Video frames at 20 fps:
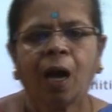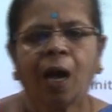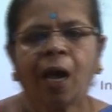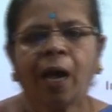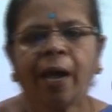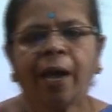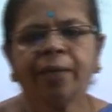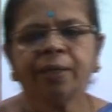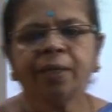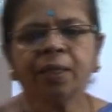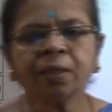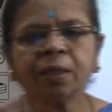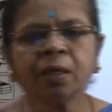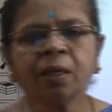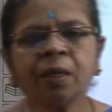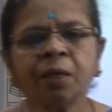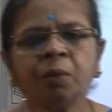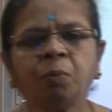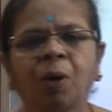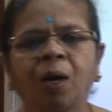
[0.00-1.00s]
And the
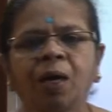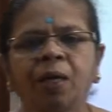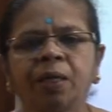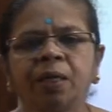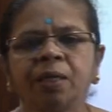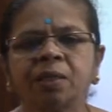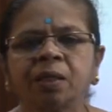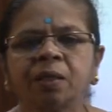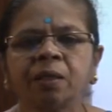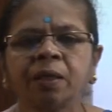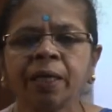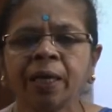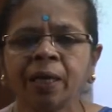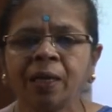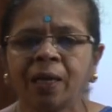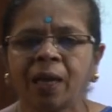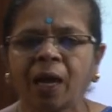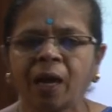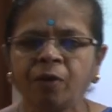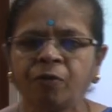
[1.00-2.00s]
third one is a real
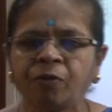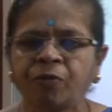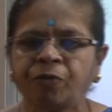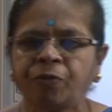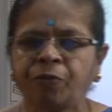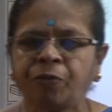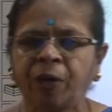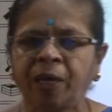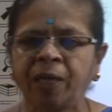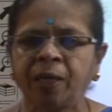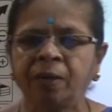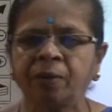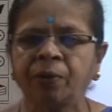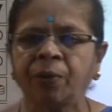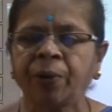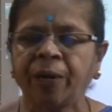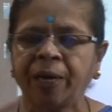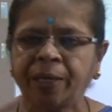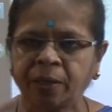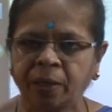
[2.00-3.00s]
life failure
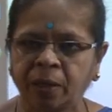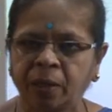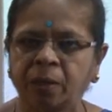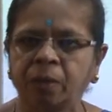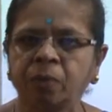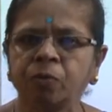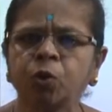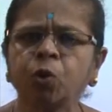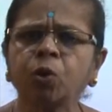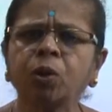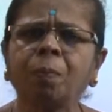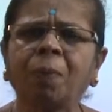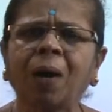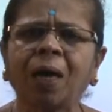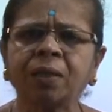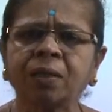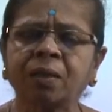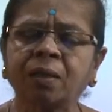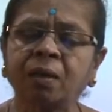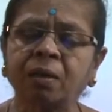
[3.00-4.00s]
rate curve. So, the
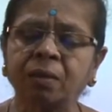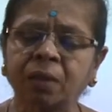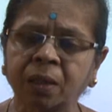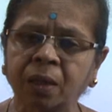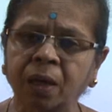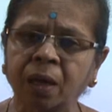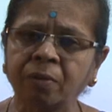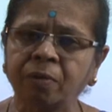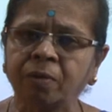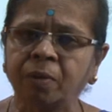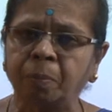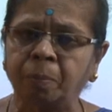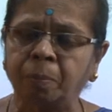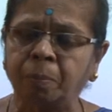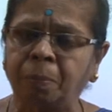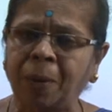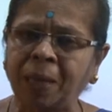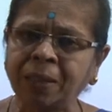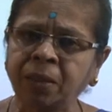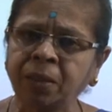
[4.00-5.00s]
bath curve,
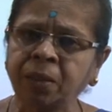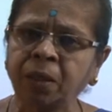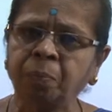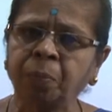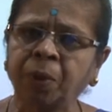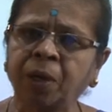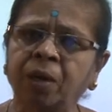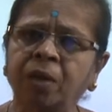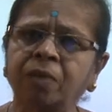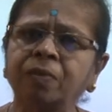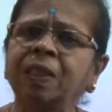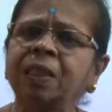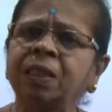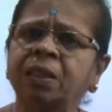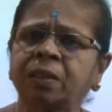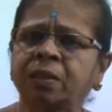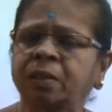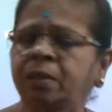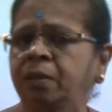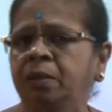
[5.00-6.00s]
bathtub curve
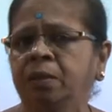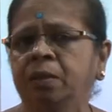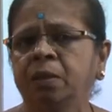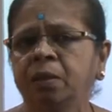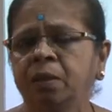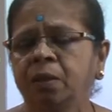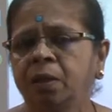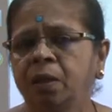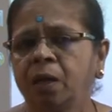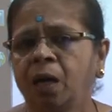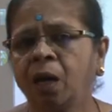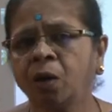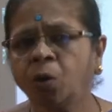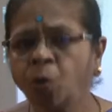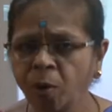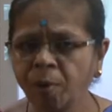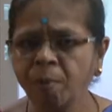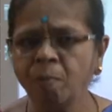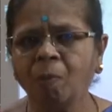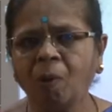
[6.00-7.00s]
is a
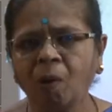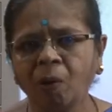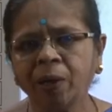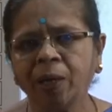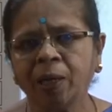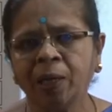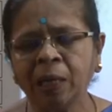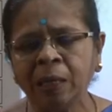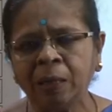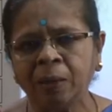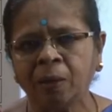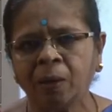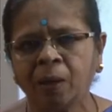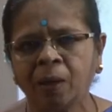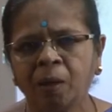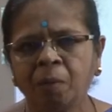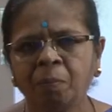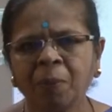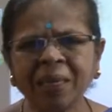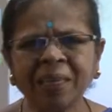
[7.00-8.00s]
good model,
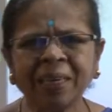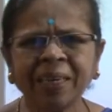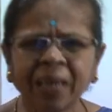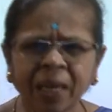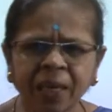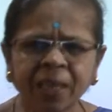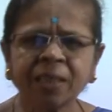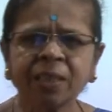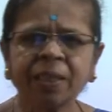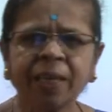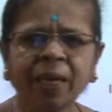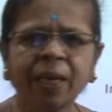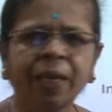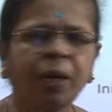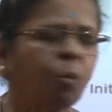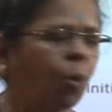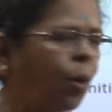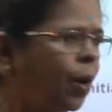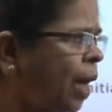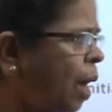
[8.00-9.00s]
but realistically
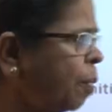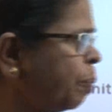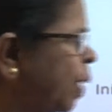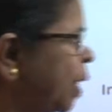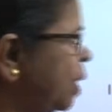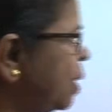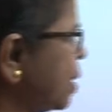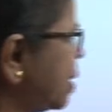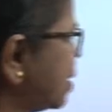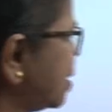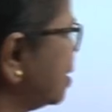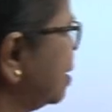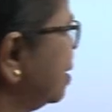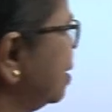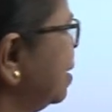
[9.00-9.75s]
what happens?